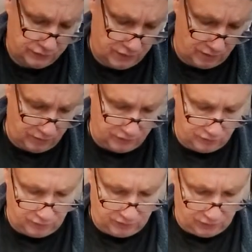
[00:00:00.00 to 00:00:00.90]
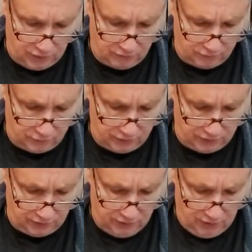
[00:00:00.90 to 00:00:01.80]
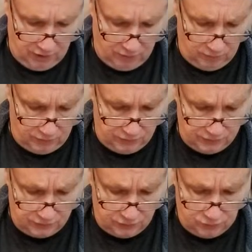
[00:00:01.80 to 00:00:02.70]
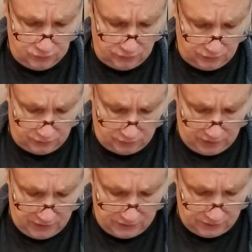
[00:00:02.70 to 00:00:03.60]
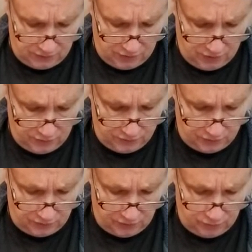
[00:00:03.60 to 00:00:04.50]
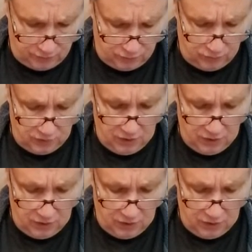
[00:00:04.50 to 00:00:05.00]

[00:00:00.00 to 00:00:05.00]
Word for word: is not meant to be a love reading. But this too, with the Ace of Cups and the Emperor,